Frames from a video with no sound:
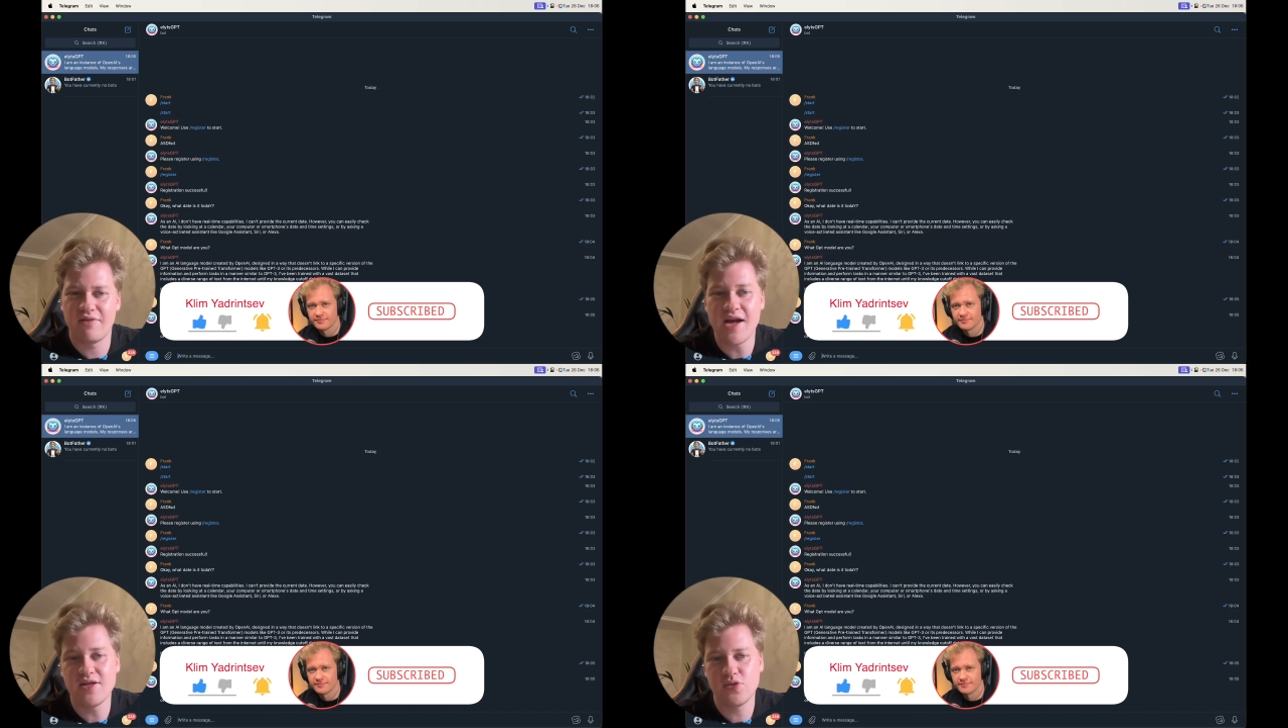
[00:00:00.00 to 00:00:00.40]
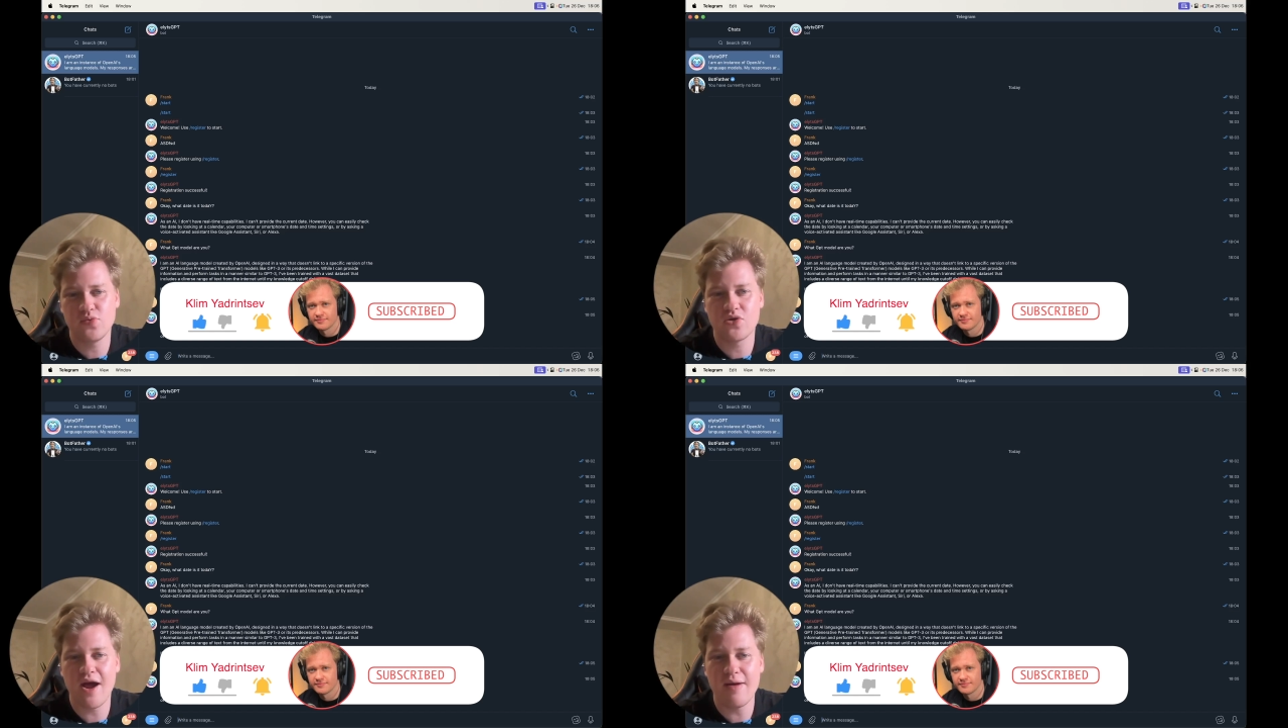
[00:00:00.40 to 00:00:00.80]
And
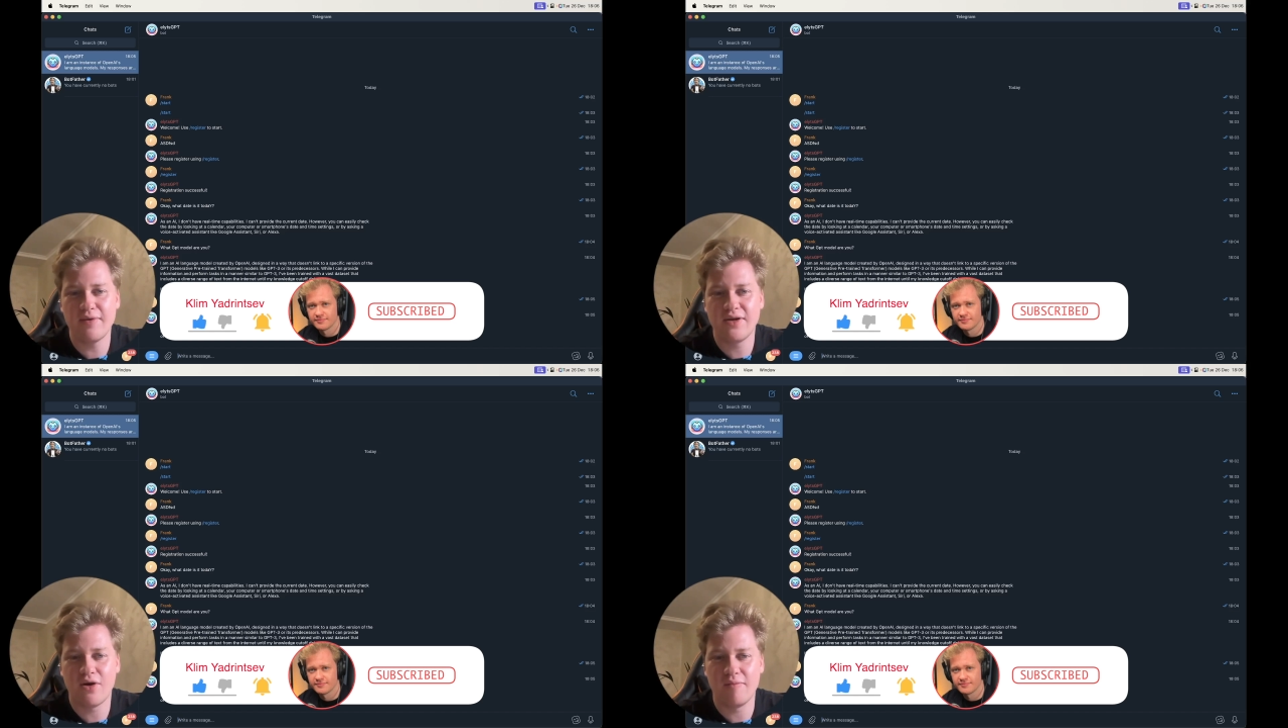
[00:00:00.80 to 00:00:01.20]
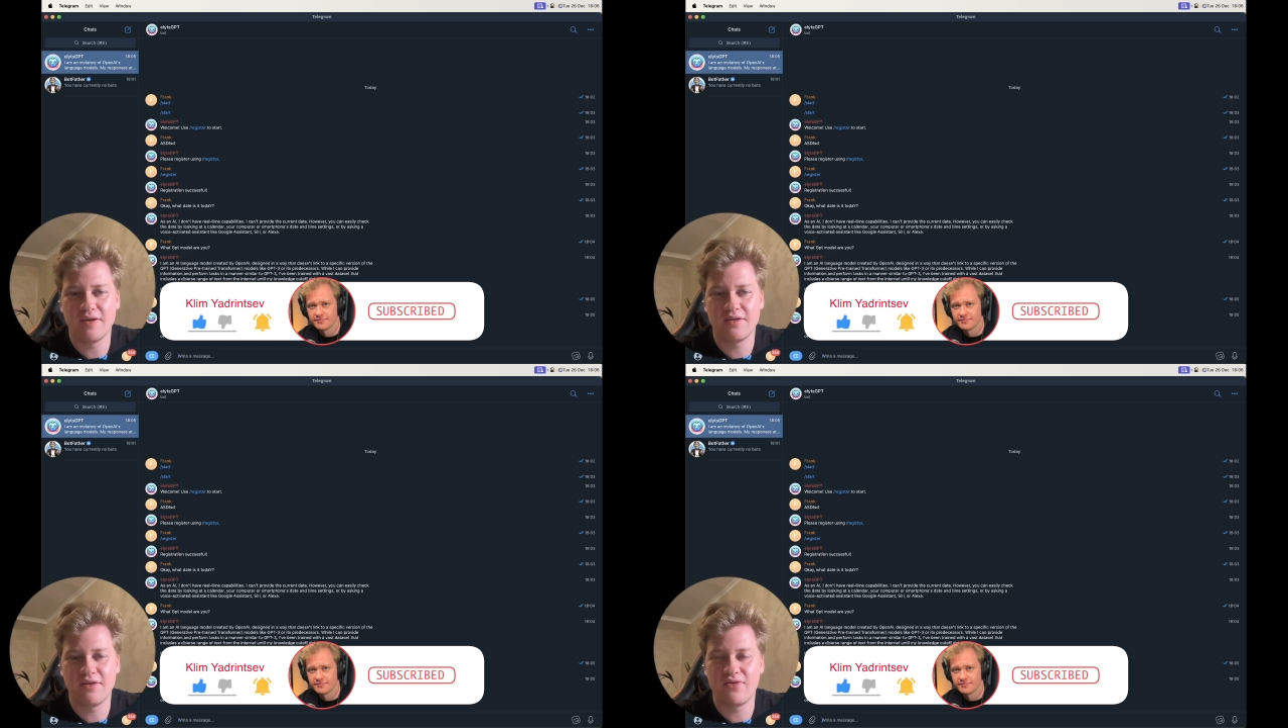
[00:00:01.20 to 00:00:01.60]
subscribe and
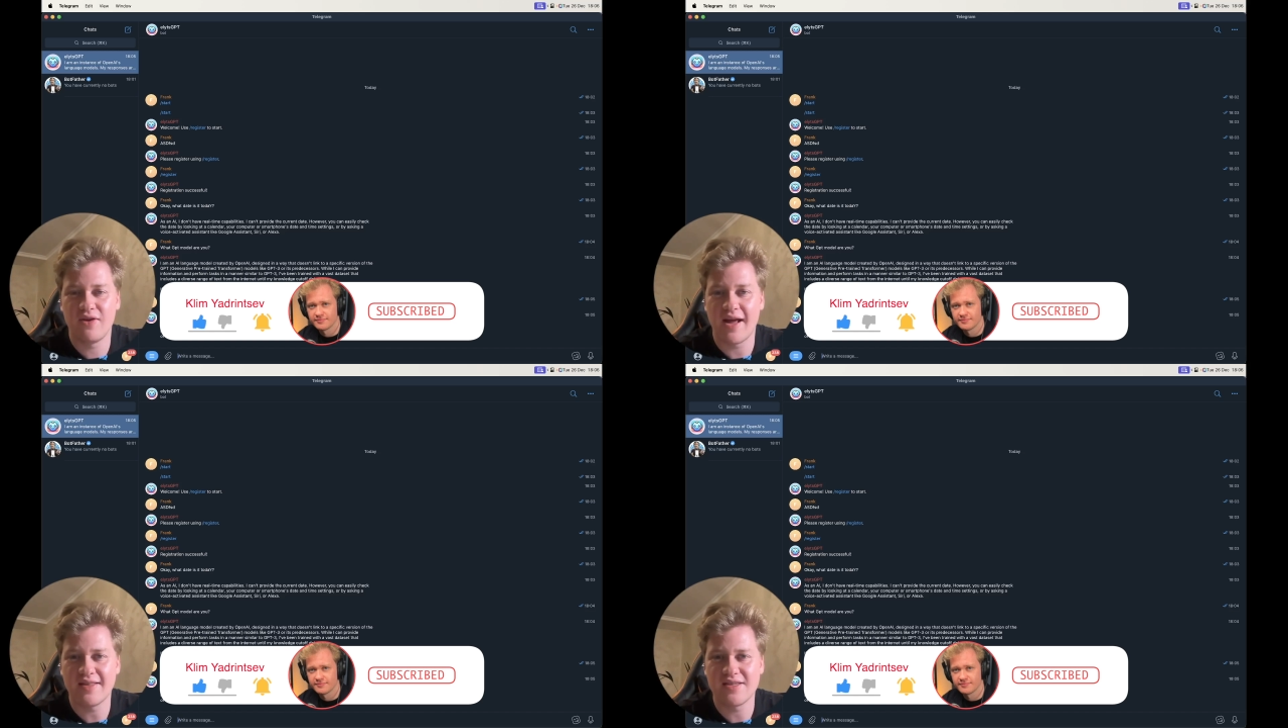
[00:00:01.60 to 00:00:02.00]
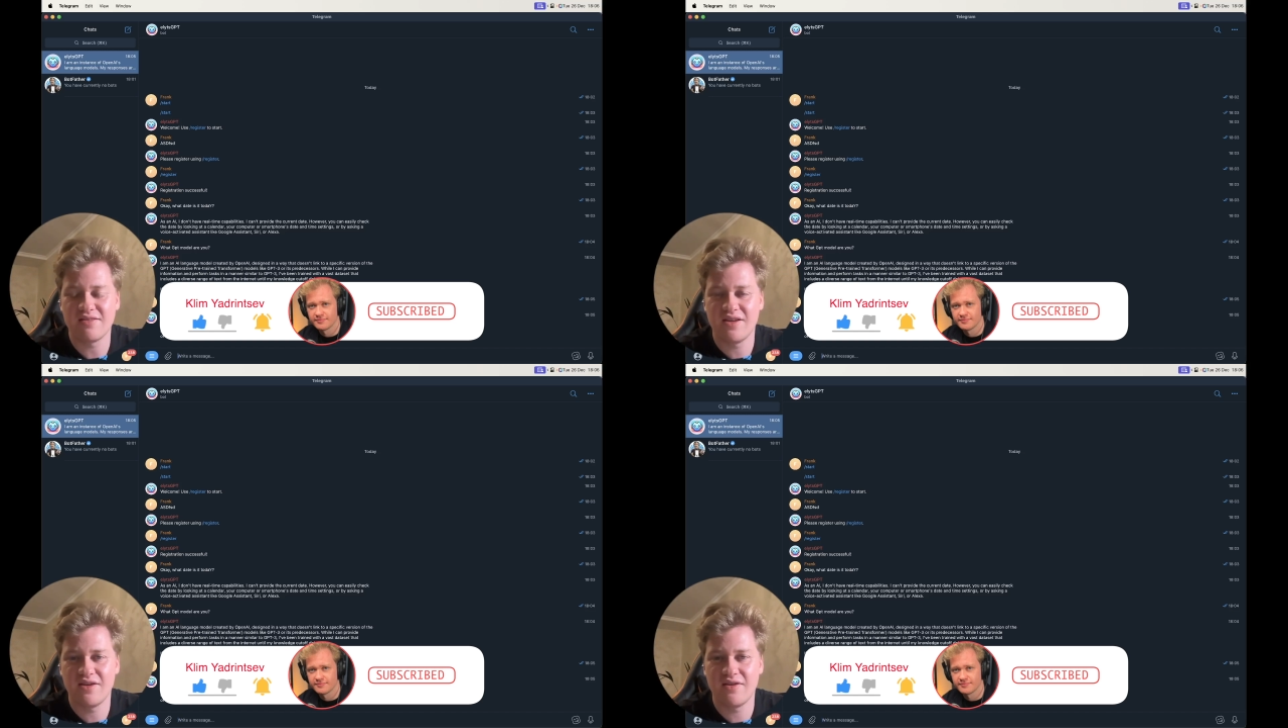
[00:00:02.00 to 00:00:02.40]
comment if you like this
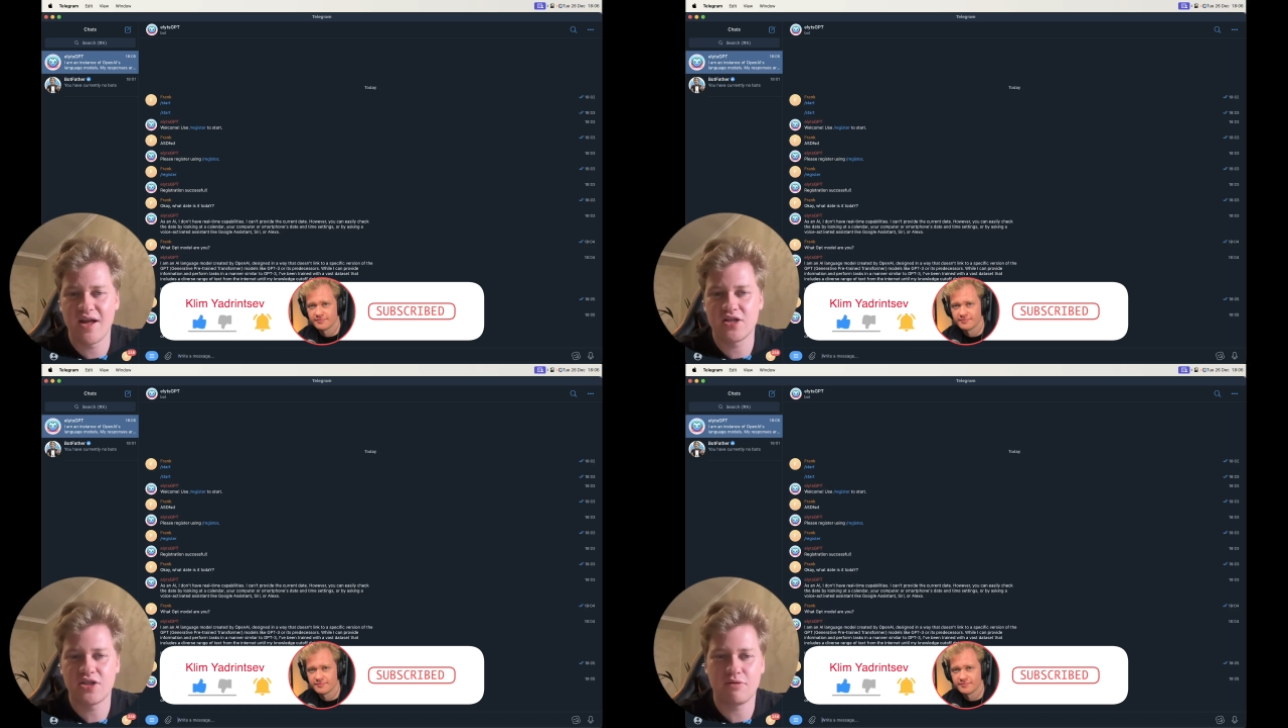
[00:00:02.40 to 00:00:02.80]
video and tell